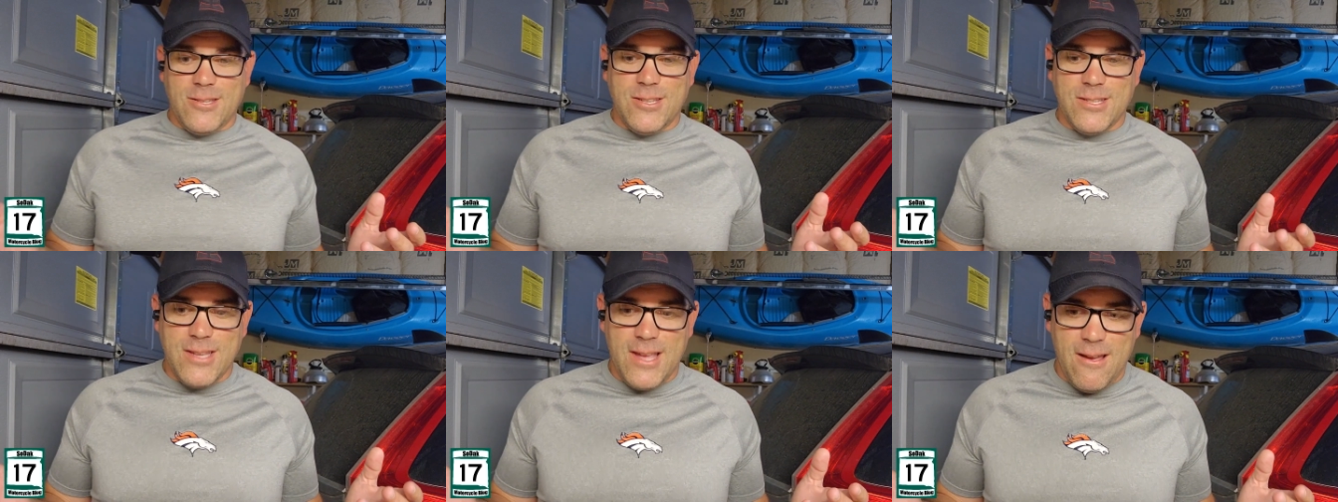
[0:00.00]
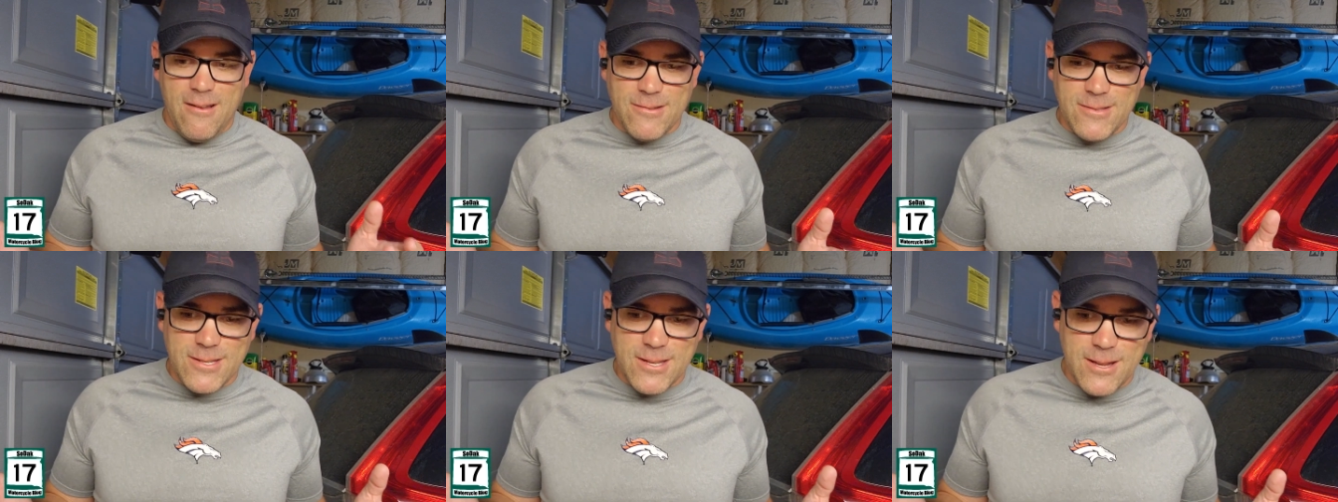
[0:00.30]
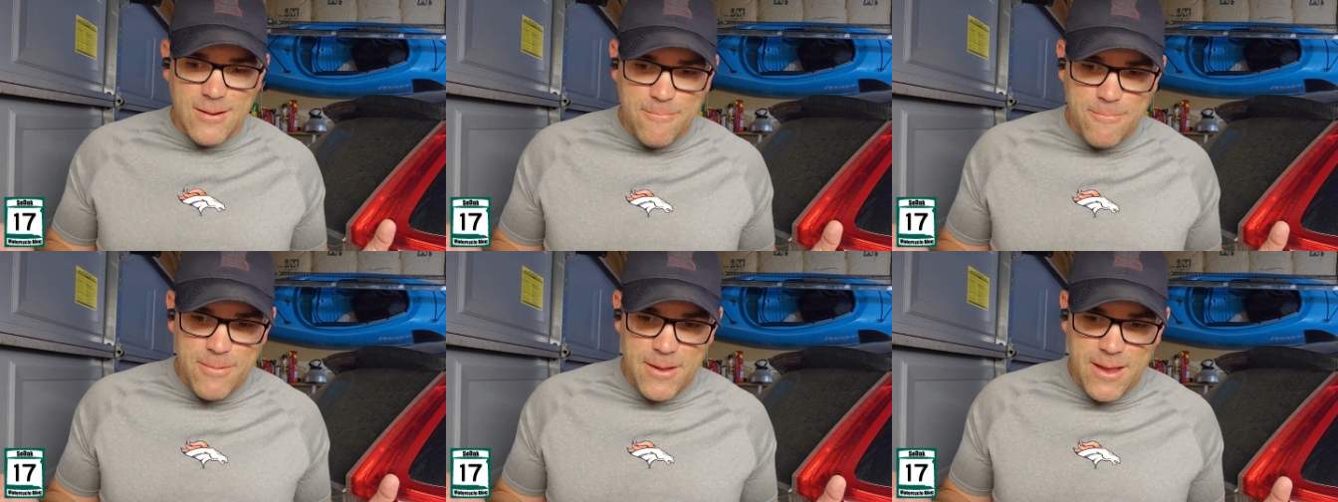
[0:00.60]
just how it's
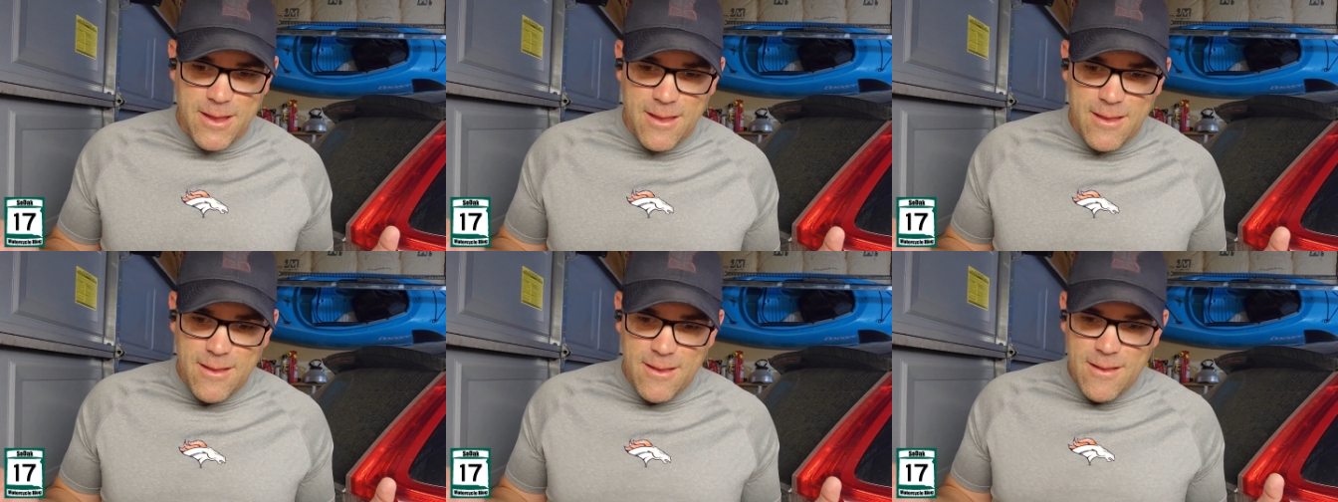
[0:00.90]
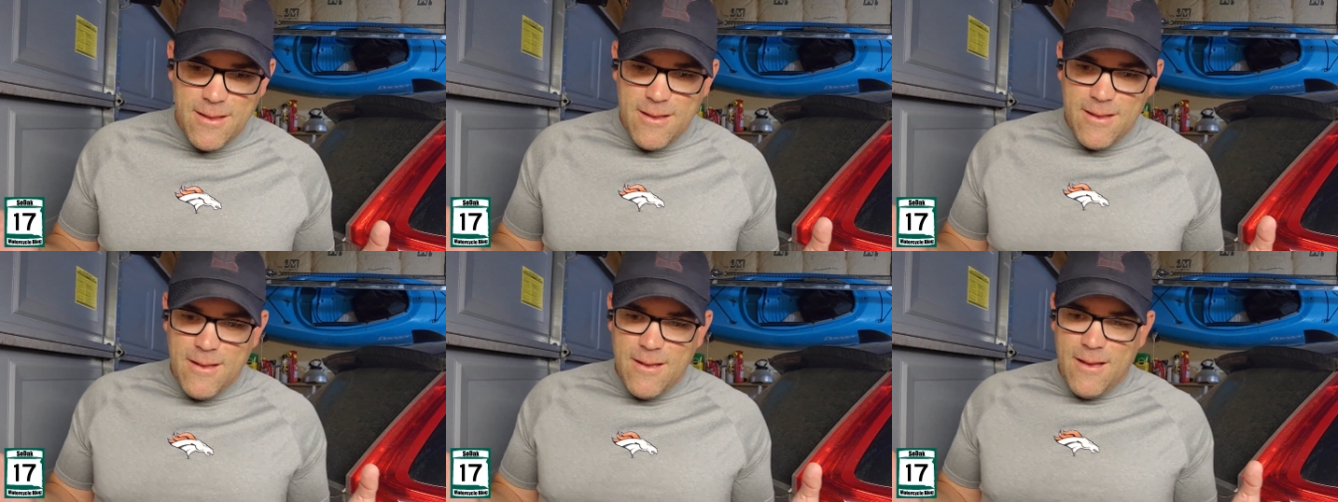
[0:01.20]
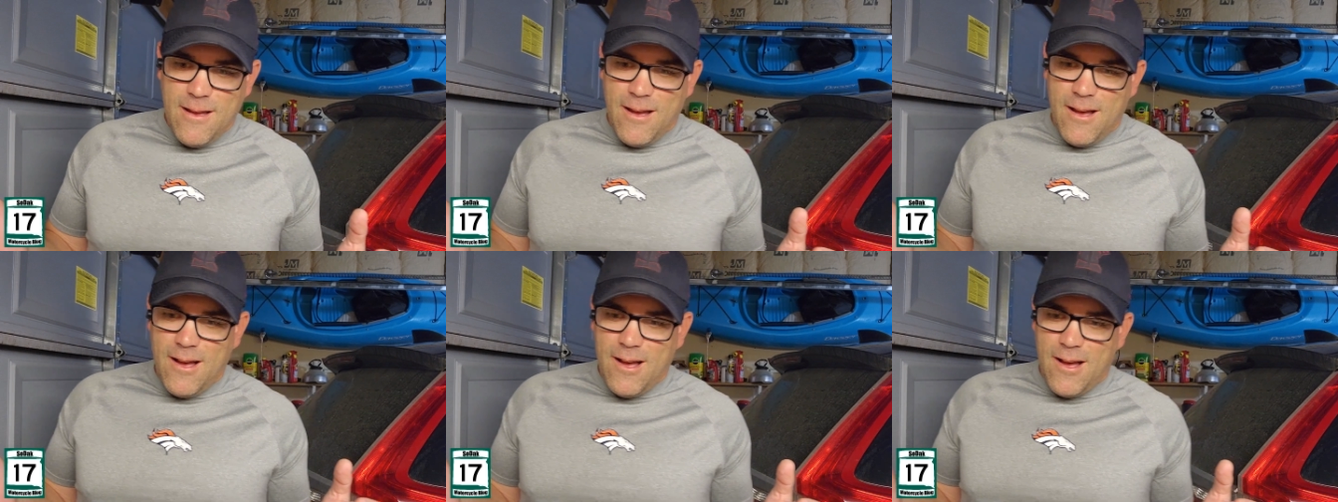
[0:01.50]
going to be.
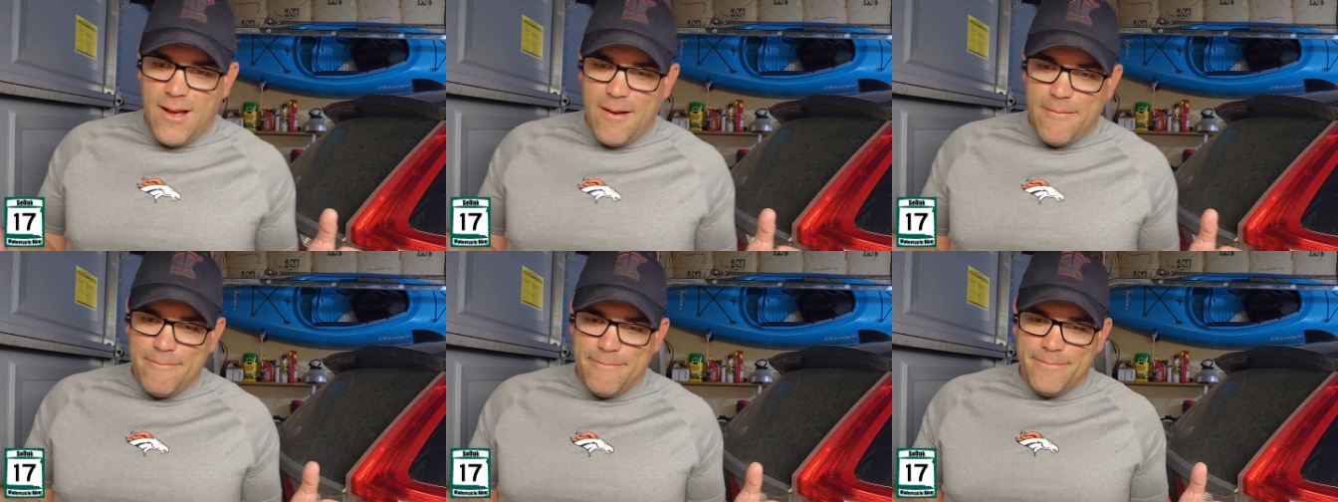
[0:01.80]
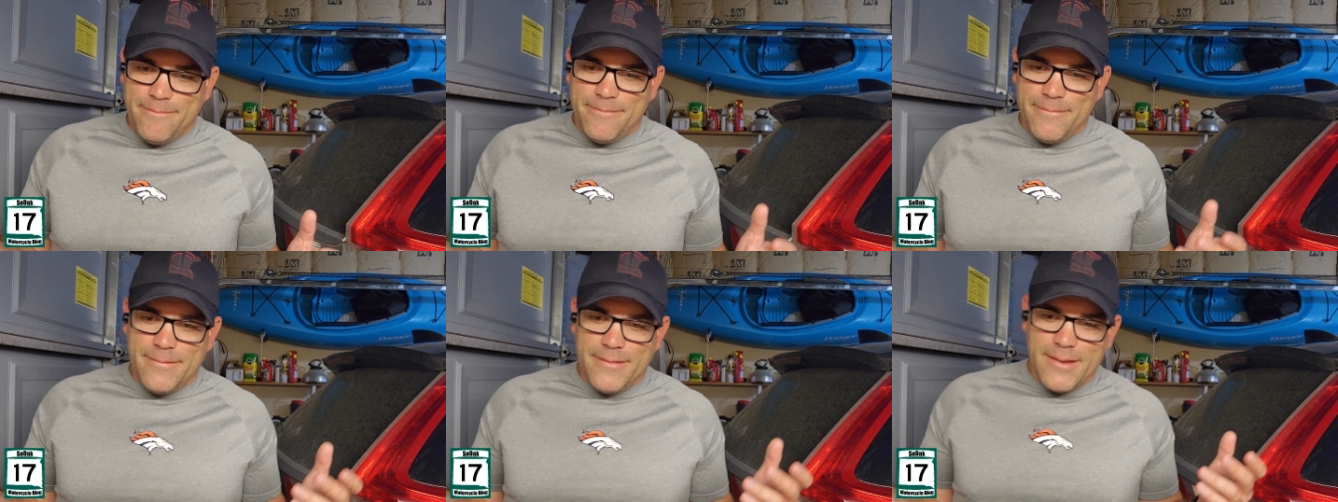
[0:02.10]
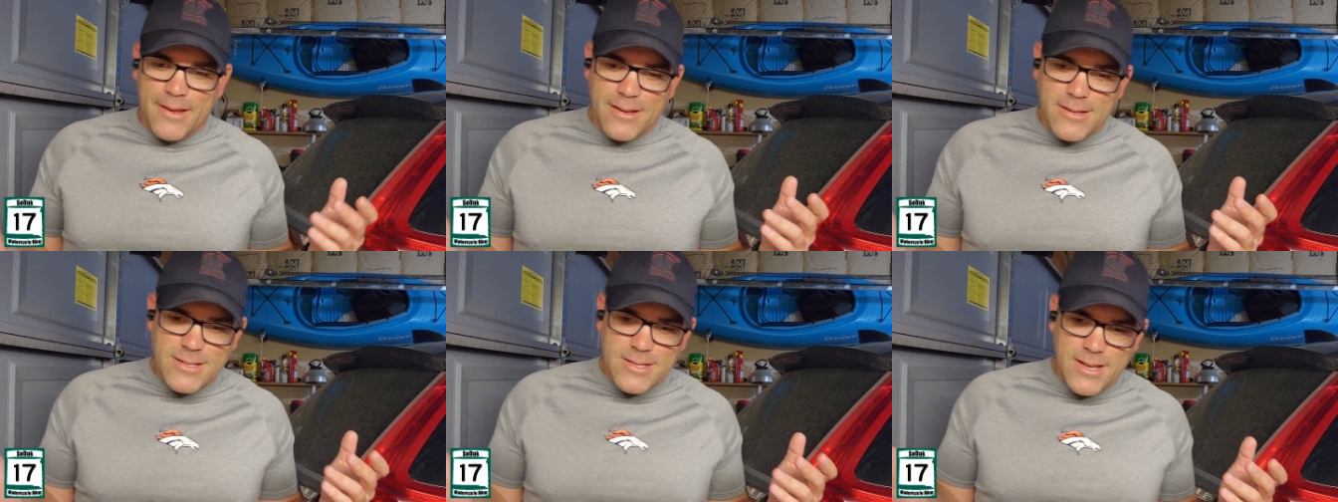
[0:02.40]
Um,
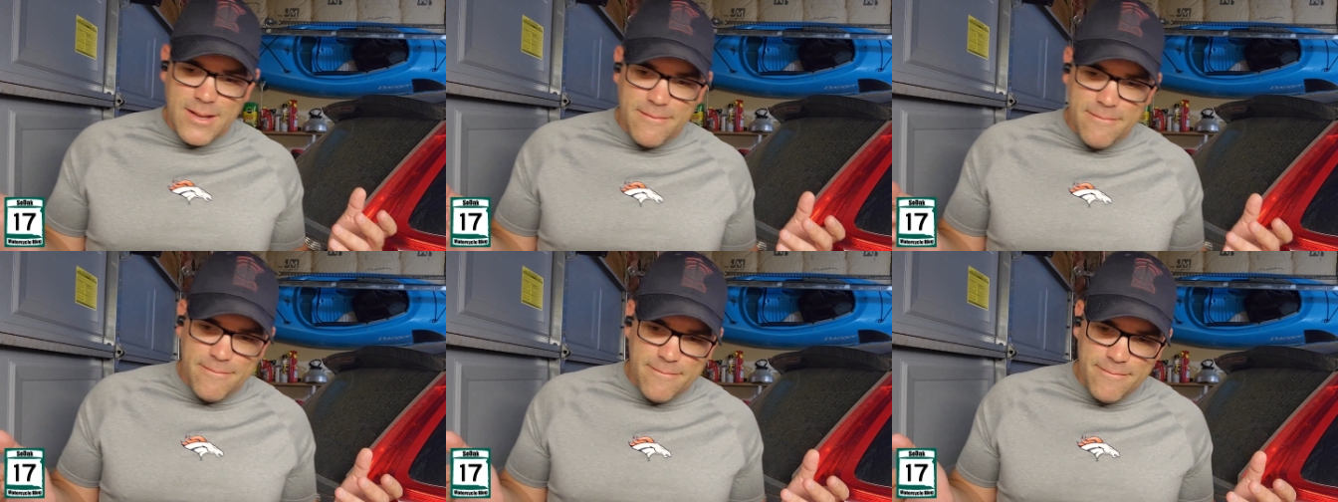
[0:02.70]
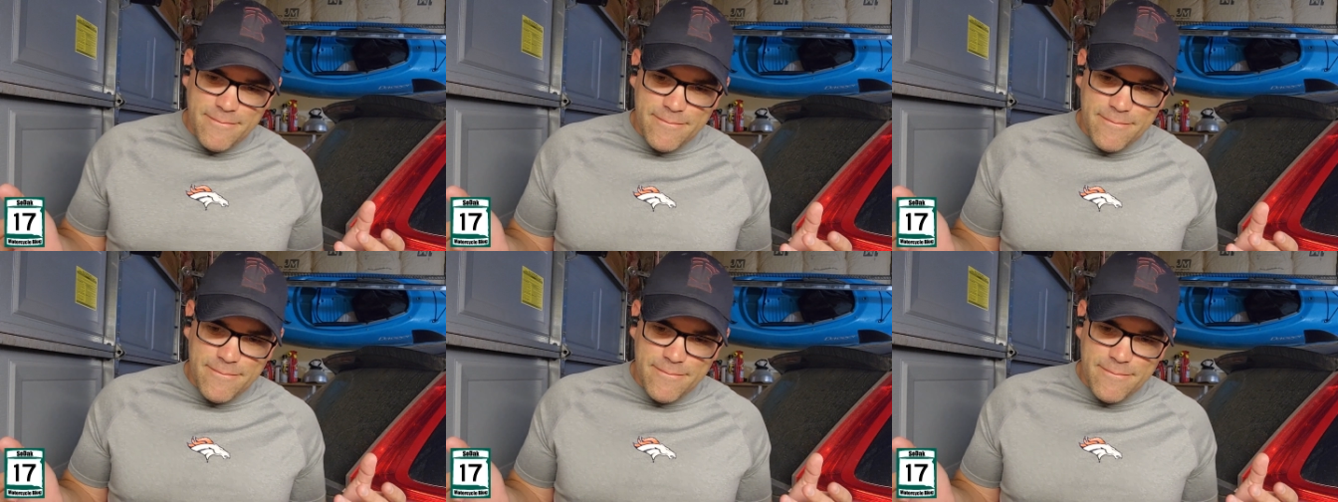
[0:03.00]
like I said,